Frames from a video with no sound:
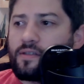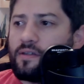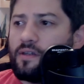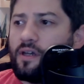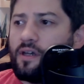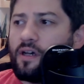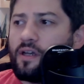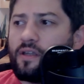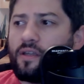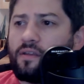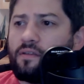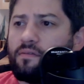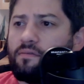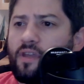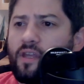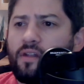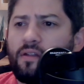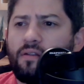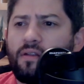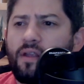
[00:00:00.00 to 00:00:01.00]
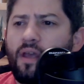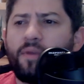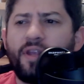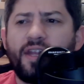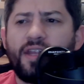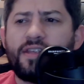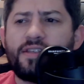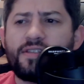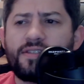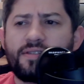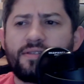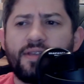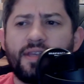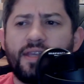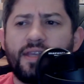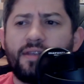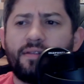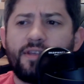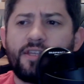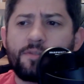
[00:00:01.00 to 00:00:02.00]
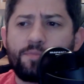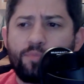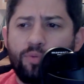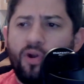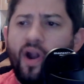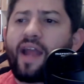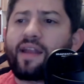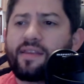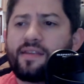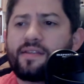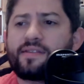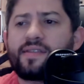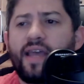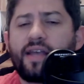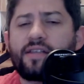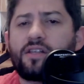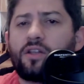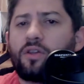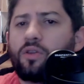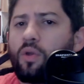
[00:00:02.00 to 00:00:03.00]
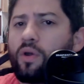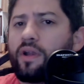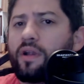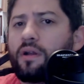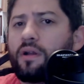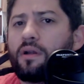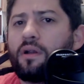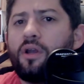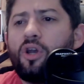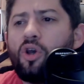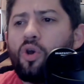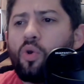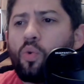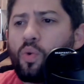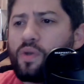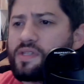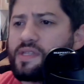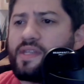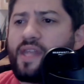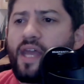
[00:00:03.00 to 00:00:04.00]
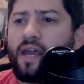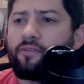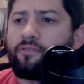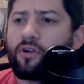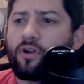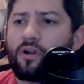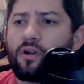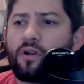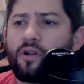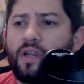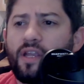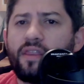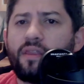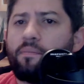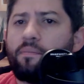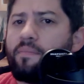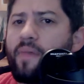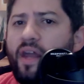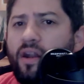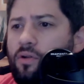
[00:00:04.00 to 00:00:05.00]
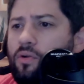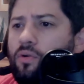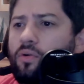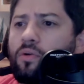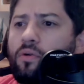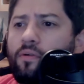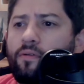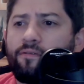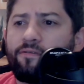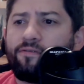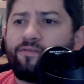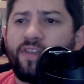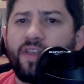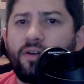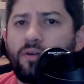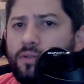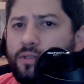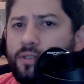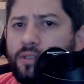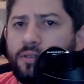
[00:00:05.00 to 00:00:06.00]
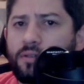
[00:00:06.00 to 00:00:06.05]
uh, in, I mean, he's he, his practice as a lawyer was never in the medical field.